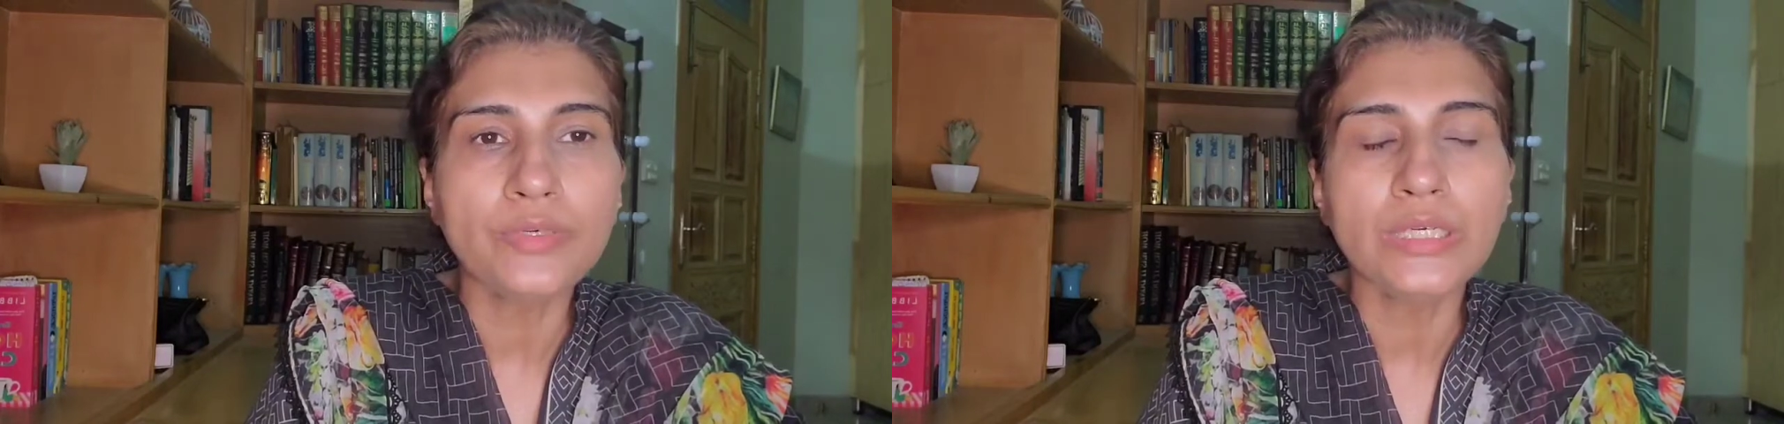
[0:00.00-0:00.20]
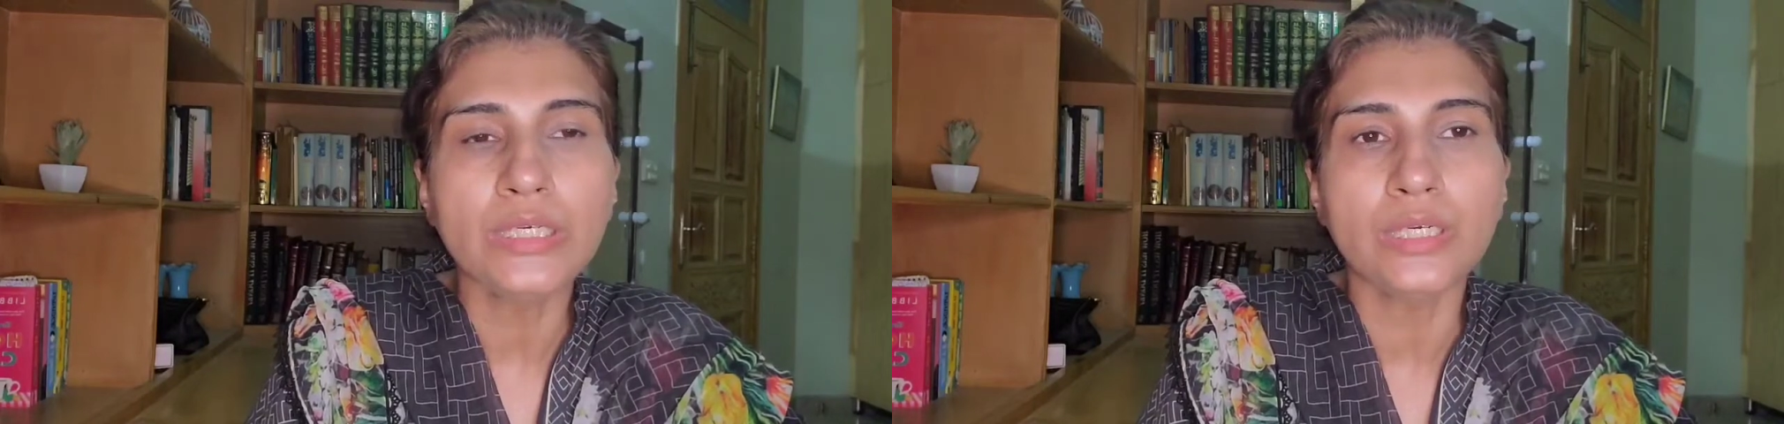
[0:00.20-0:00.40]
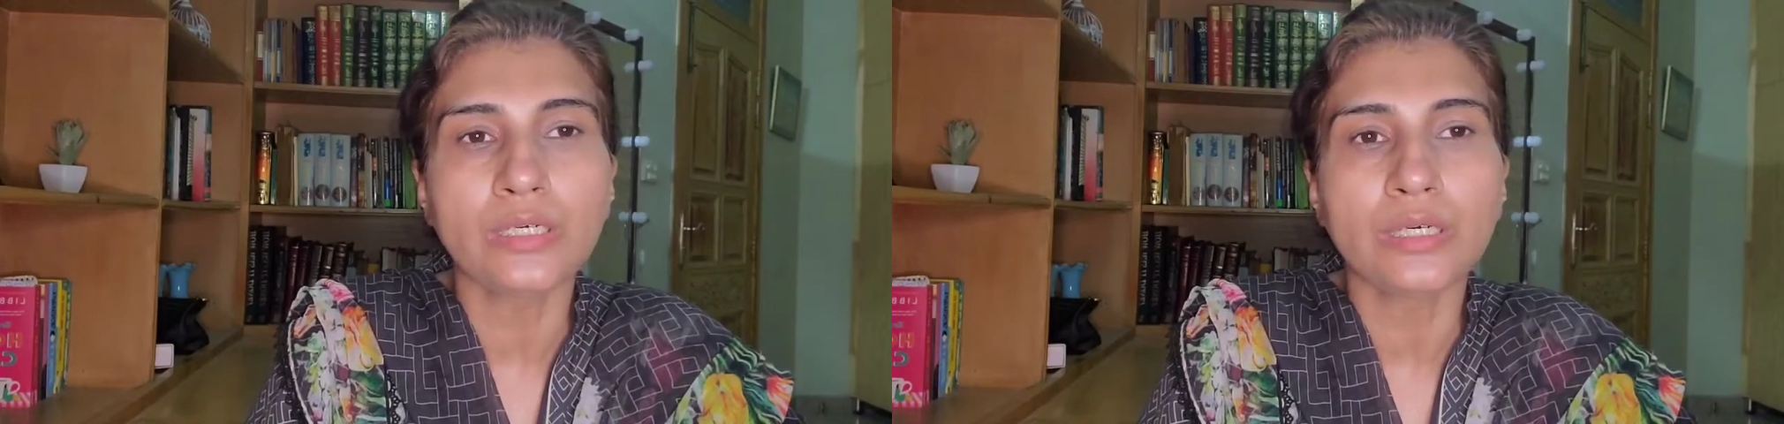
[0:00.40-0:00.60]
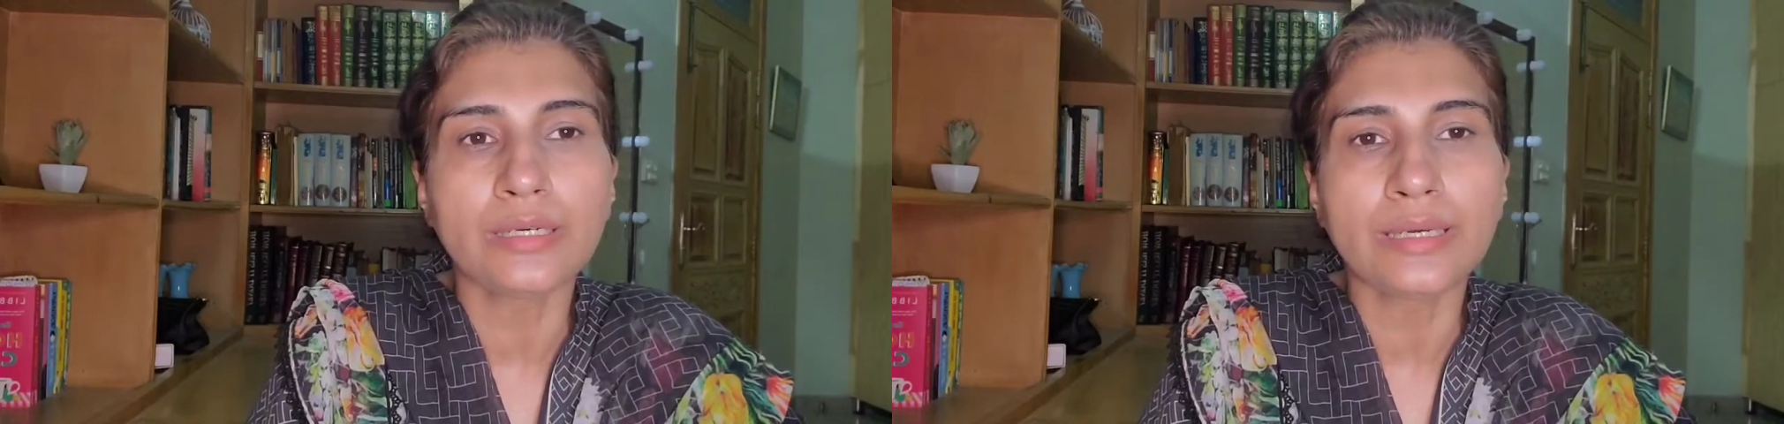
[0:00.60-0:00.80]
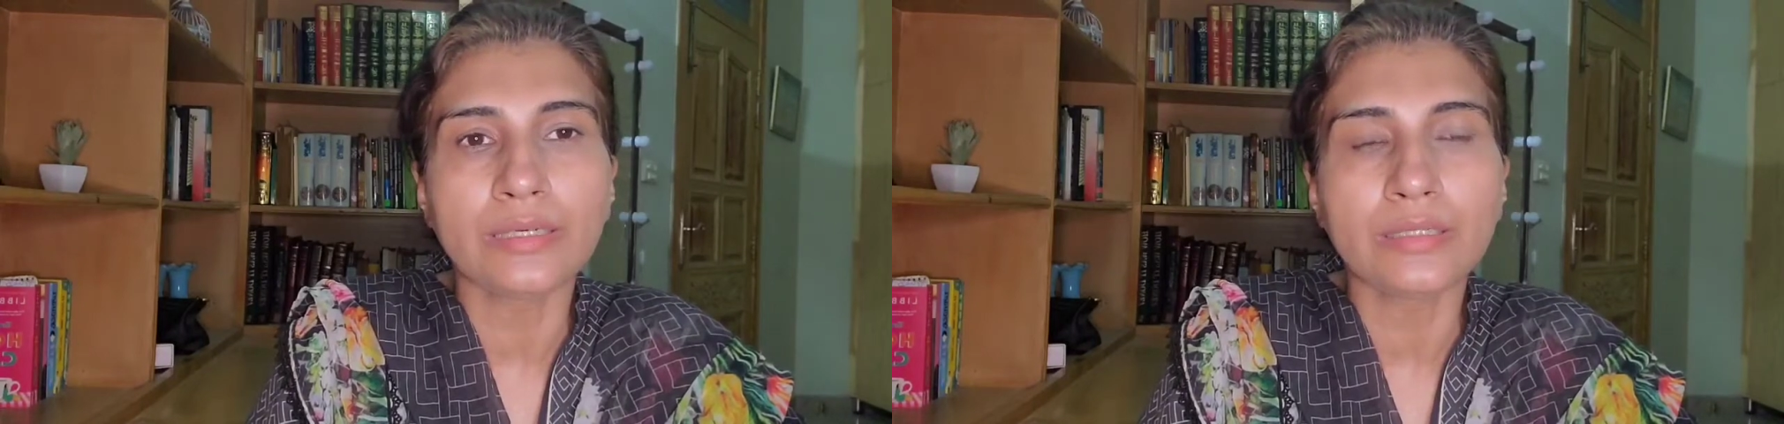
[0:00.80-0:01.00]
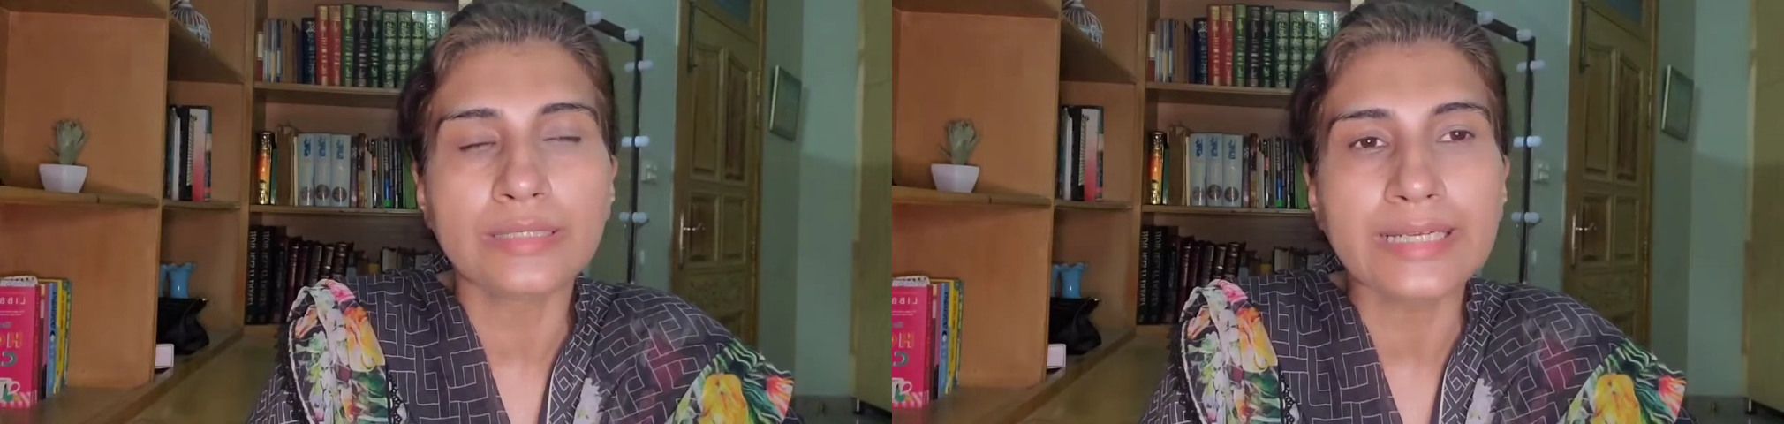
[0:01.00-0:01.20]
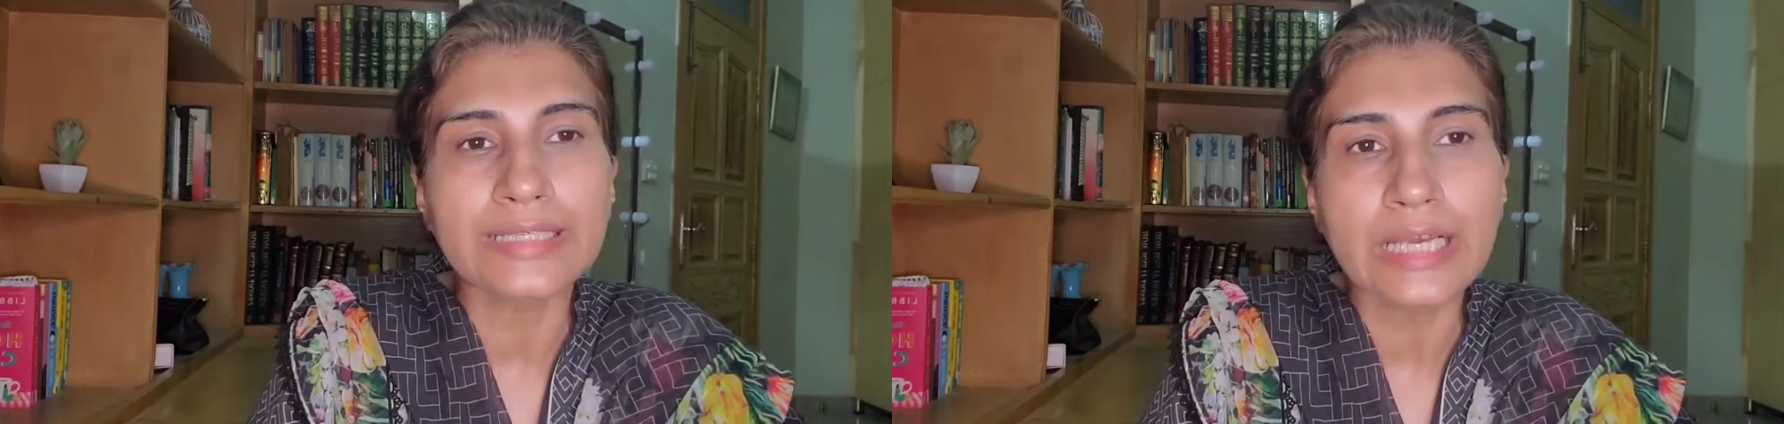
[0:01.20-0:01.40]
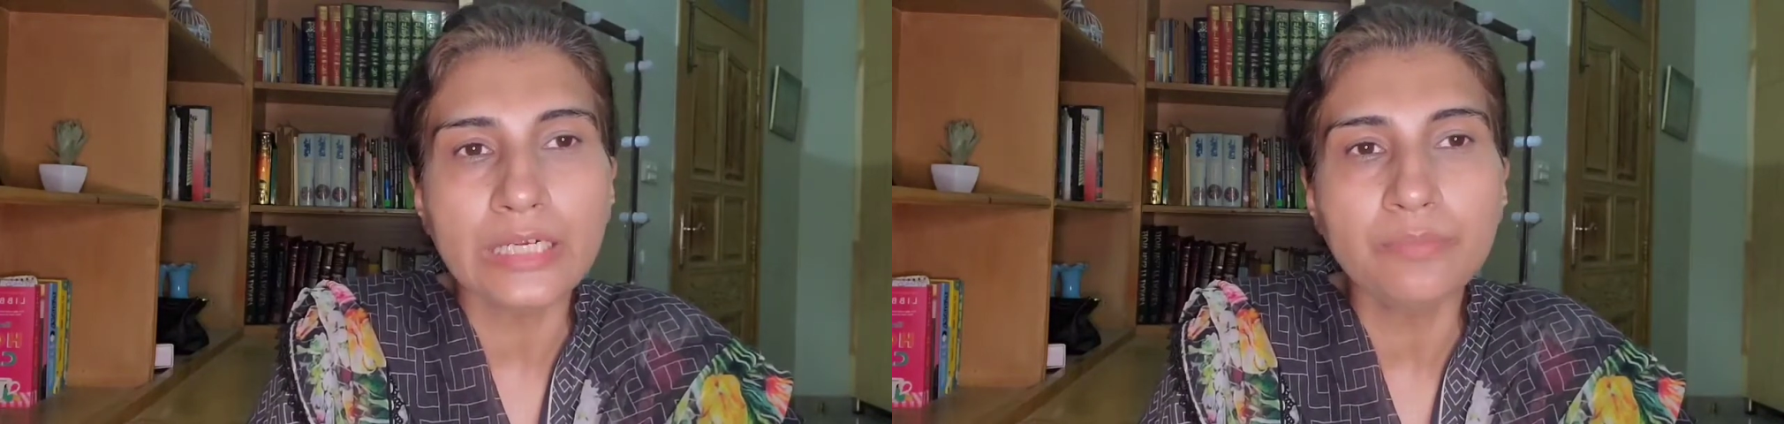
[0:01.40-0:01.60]
we
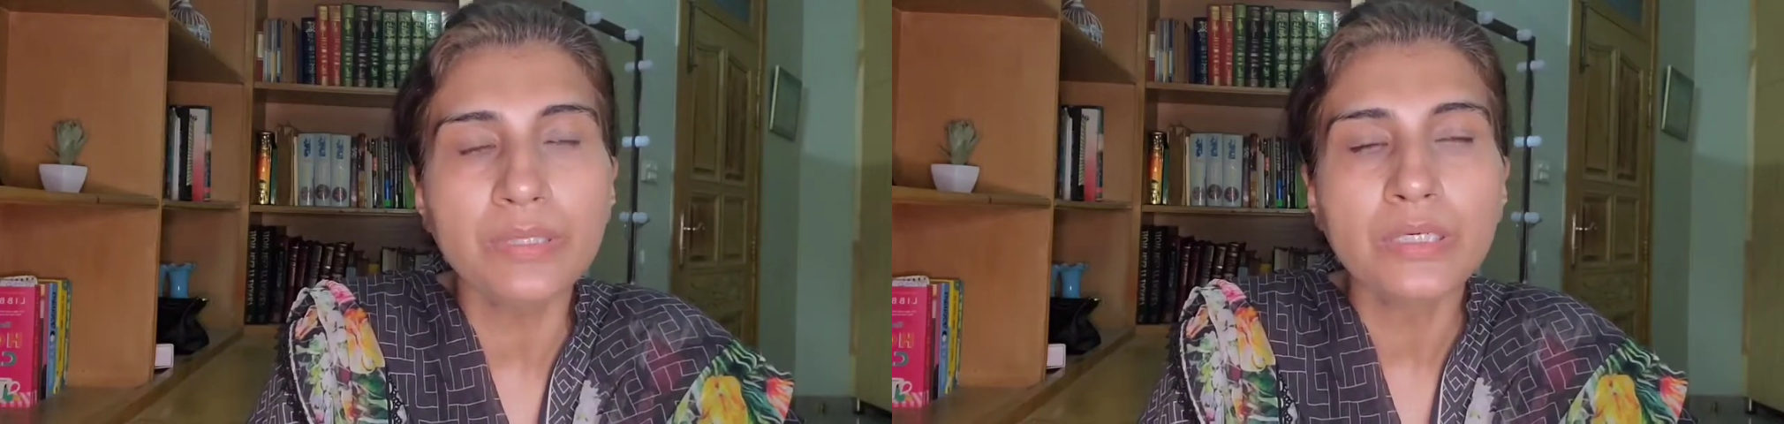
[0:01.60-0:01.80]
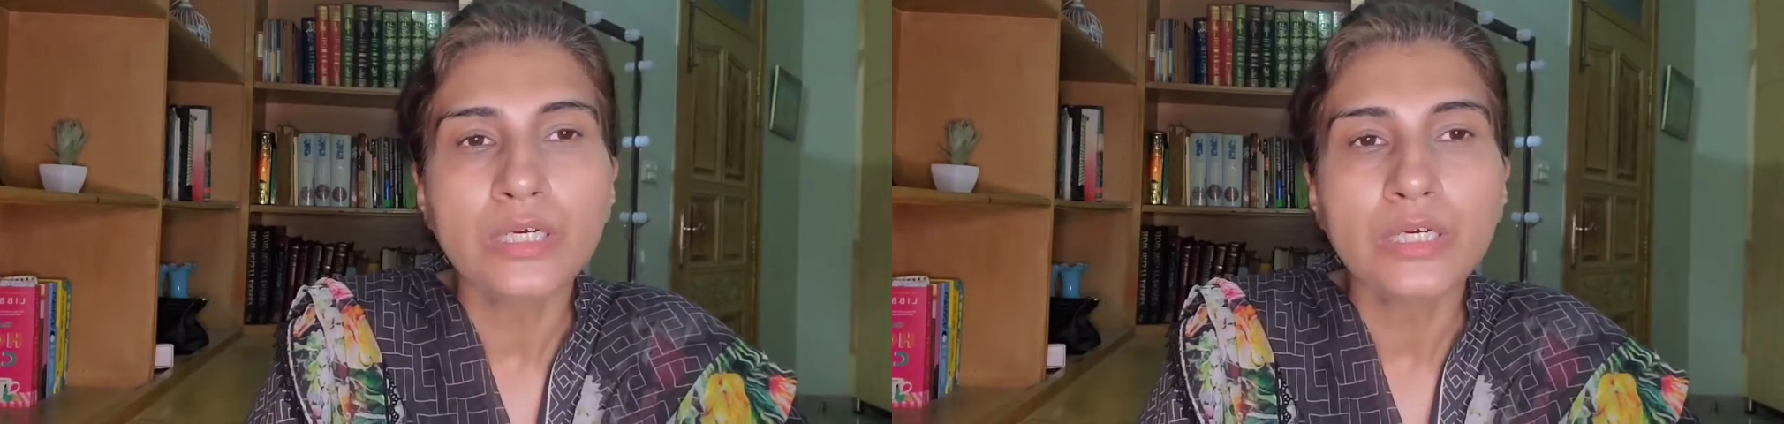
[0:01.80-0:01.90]
get help?